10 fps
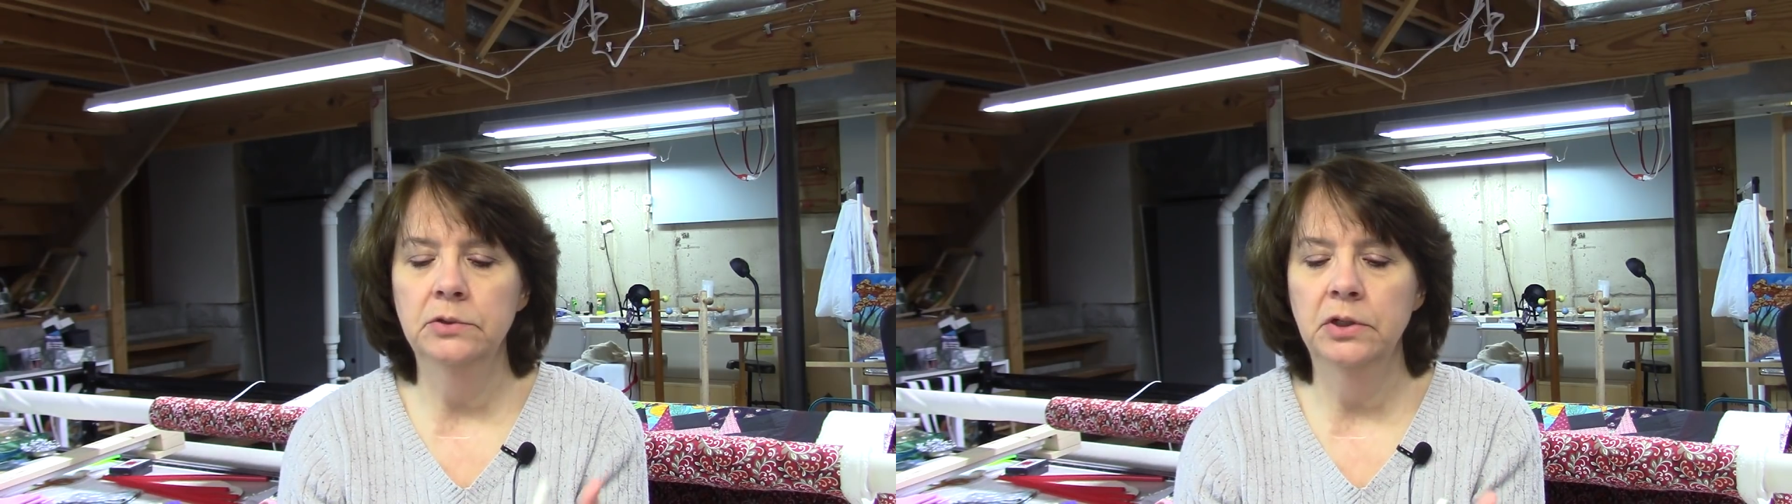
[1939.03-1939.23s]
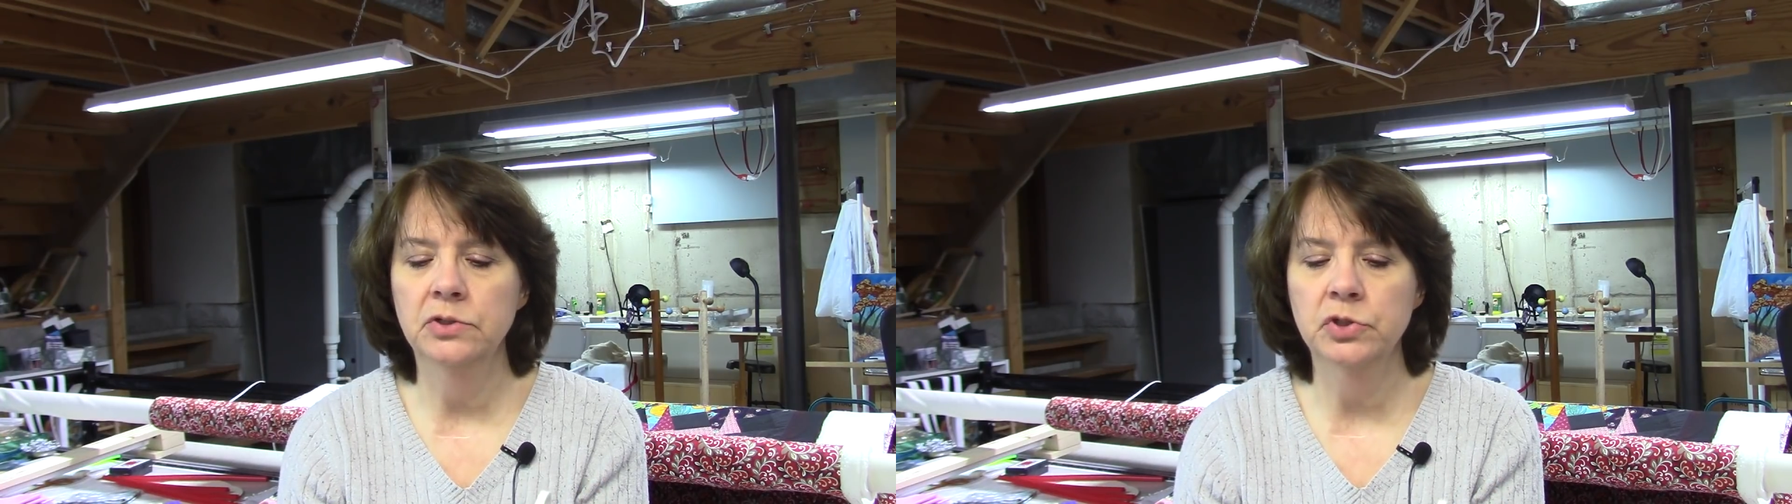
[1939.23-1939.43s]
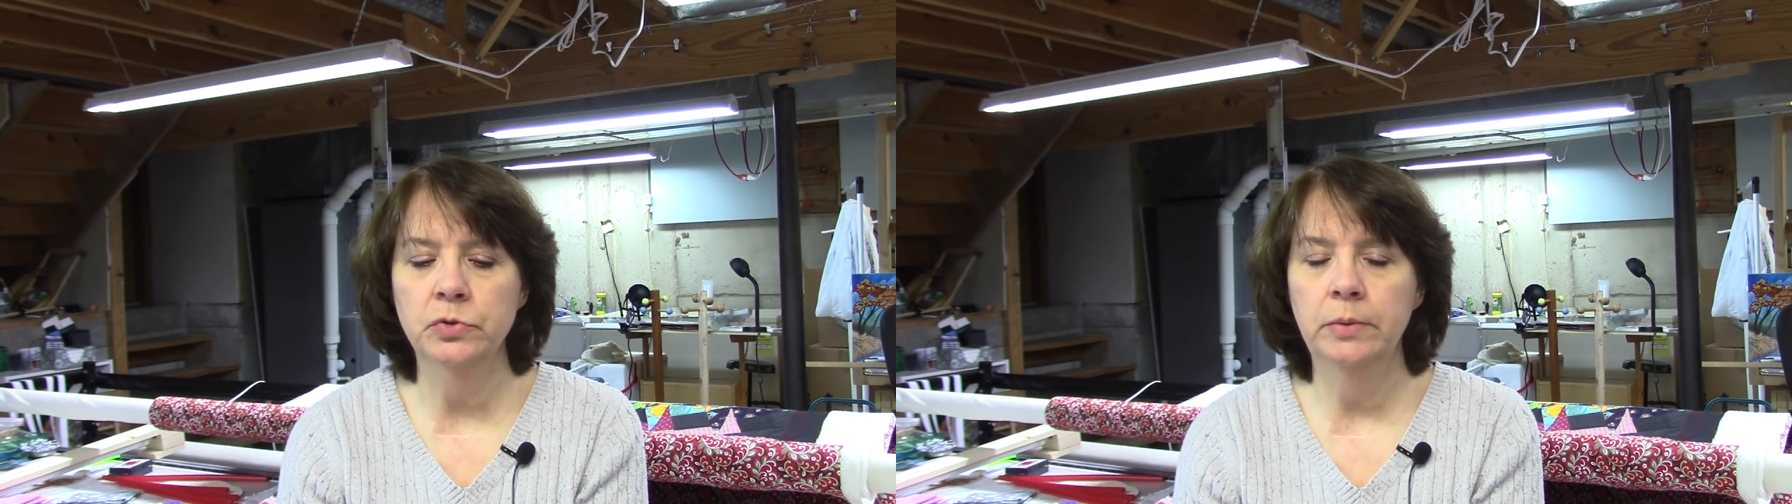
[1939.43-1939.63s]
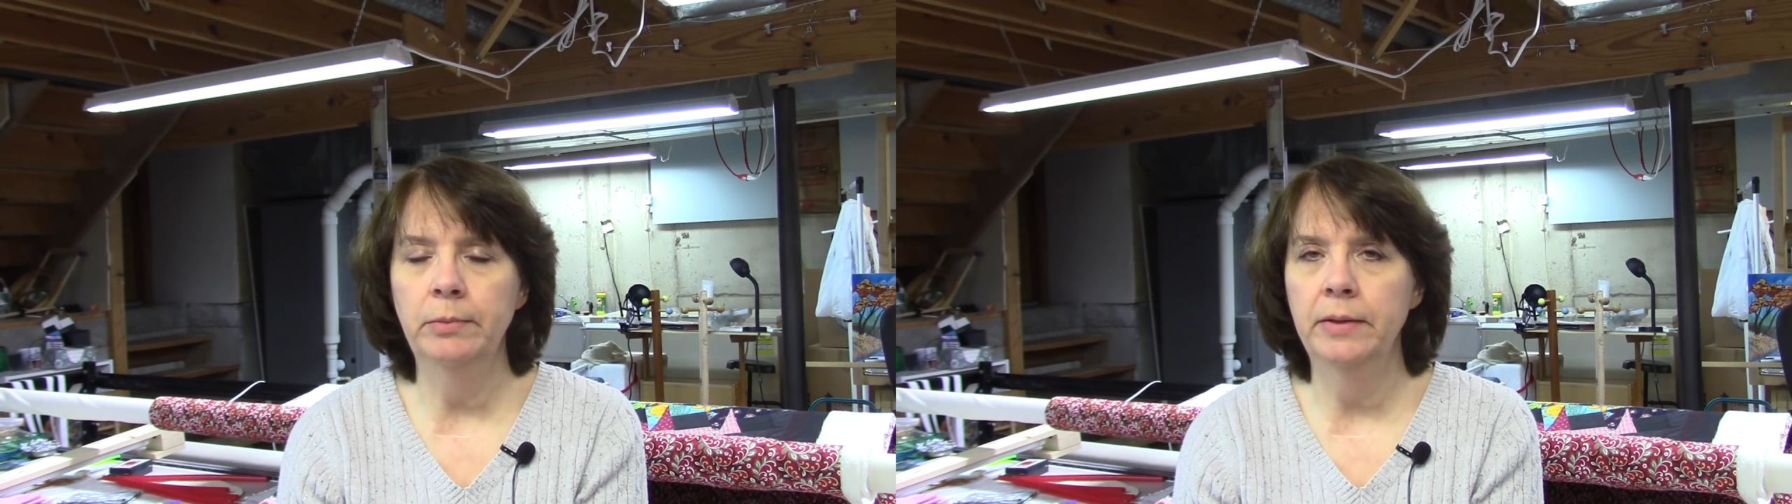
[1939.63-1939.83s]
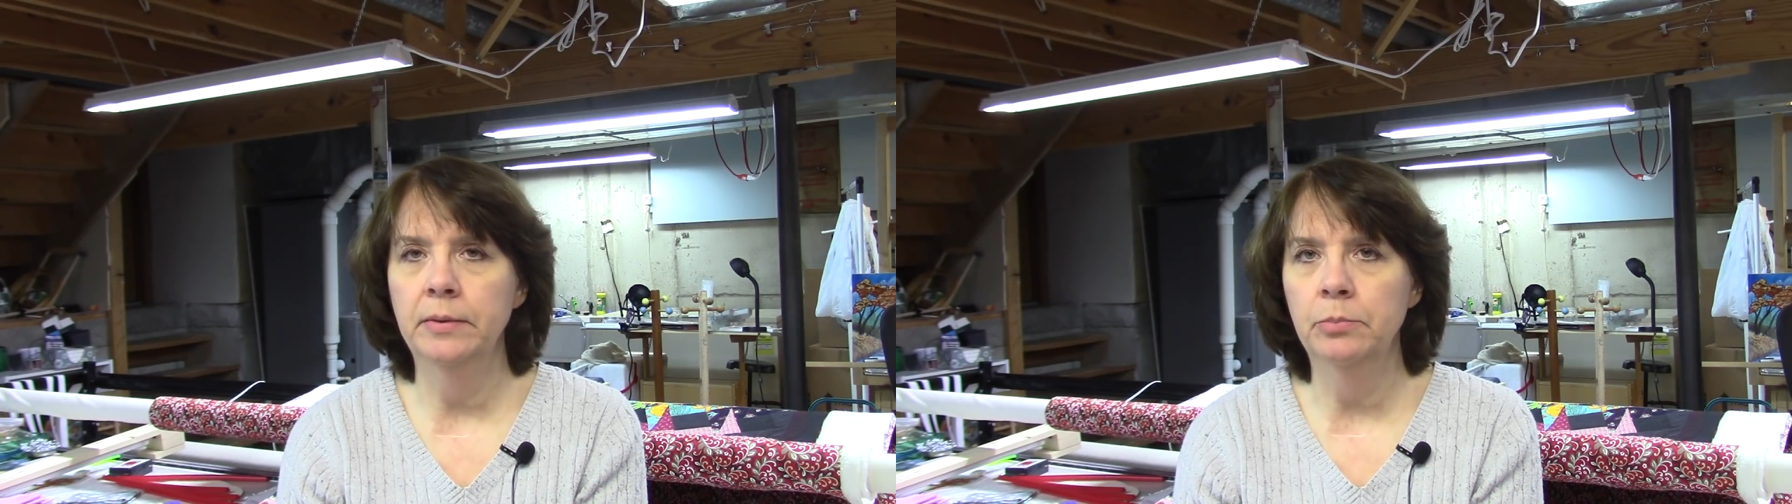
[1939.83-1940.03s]
you can
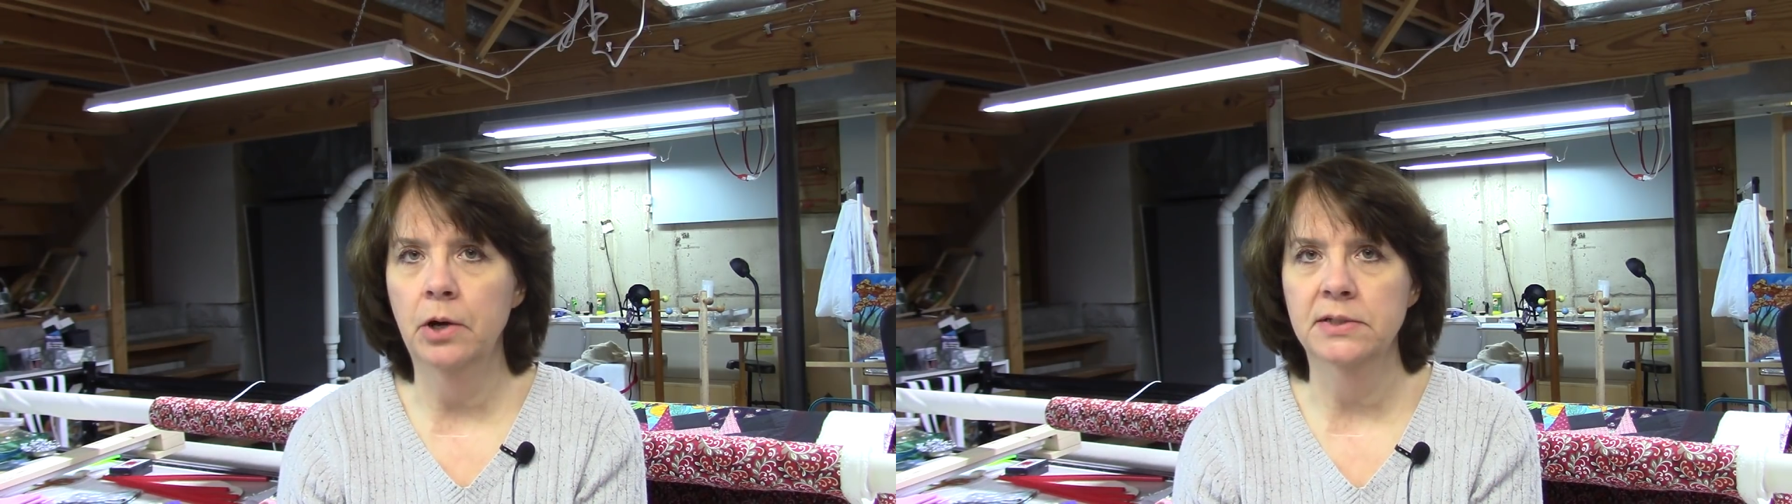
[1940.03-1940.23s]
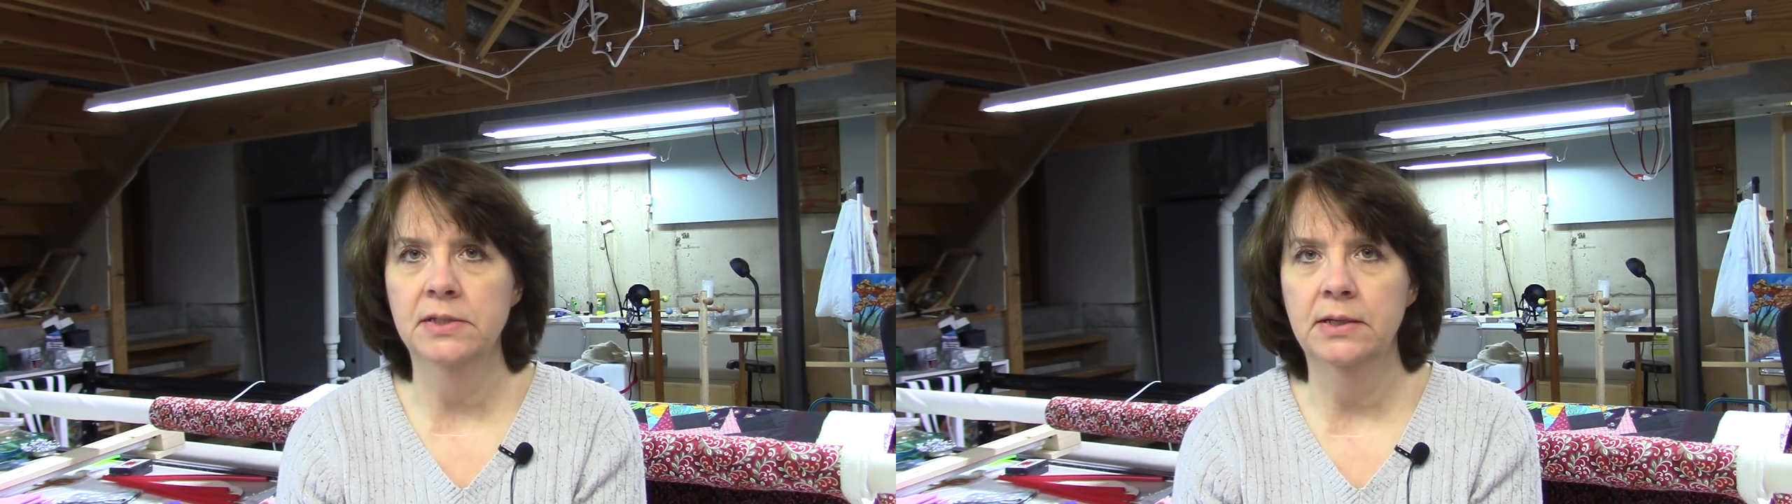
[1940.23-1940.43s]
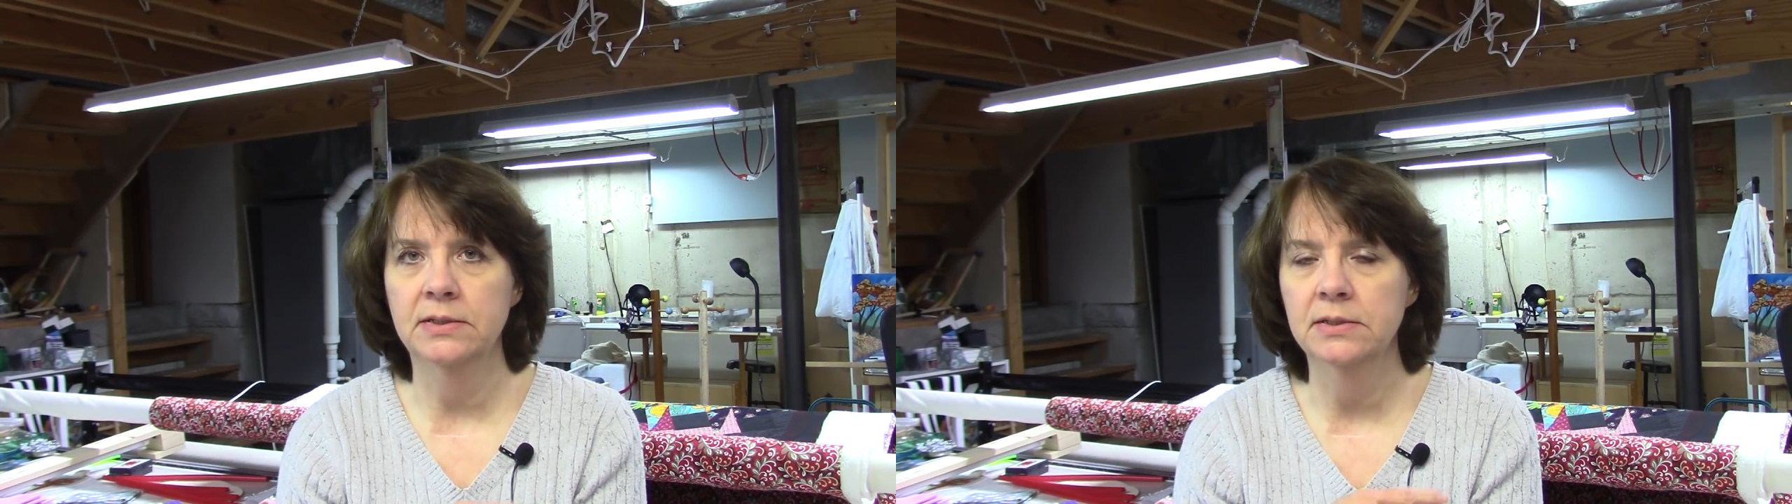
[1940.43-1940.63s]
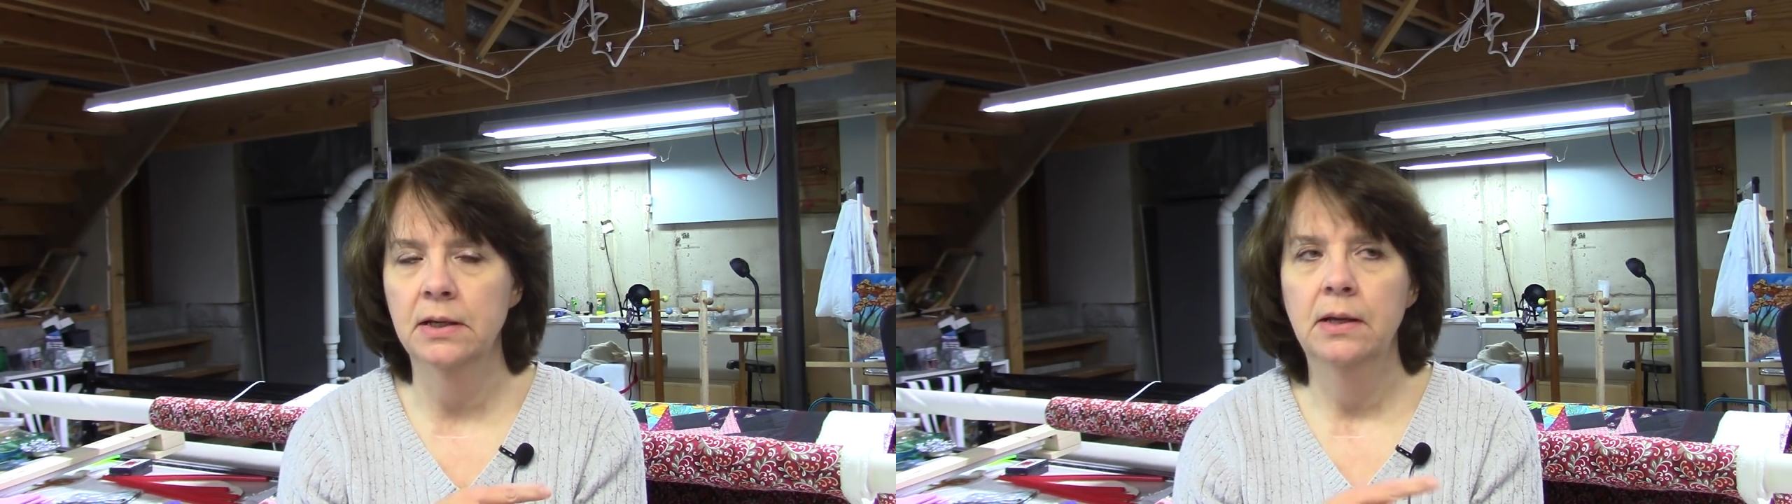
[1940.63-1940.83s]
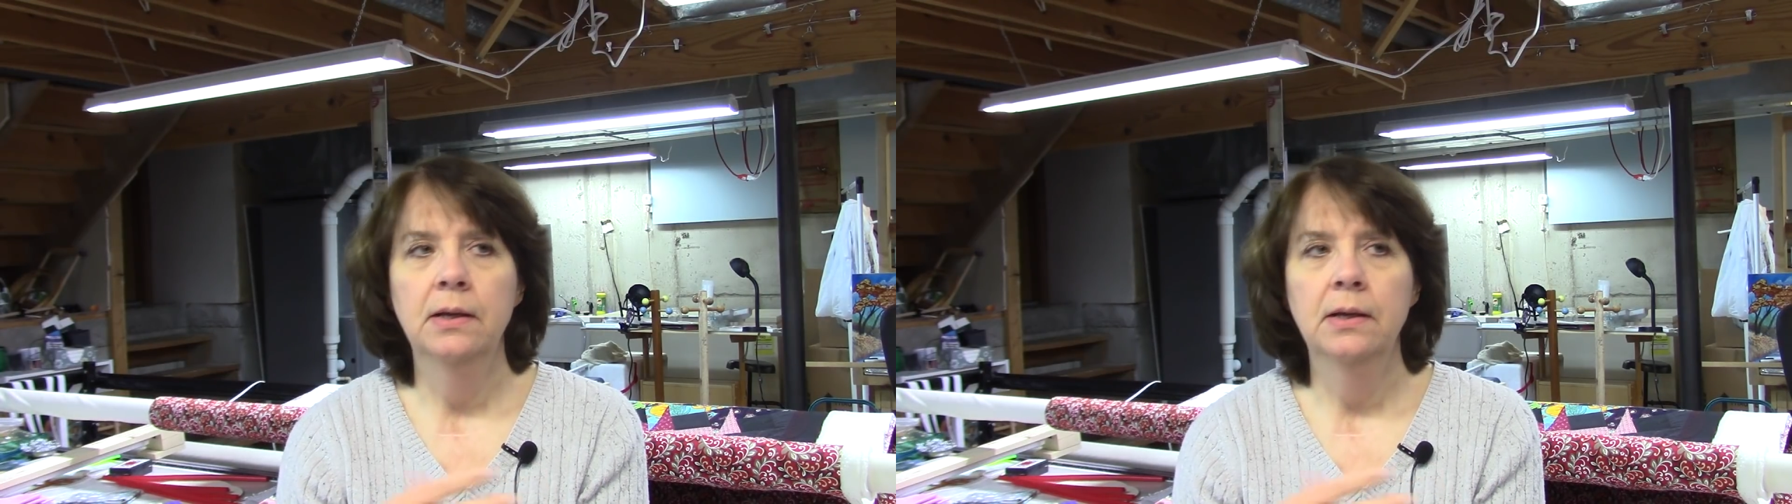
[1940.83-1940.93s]
streamline the process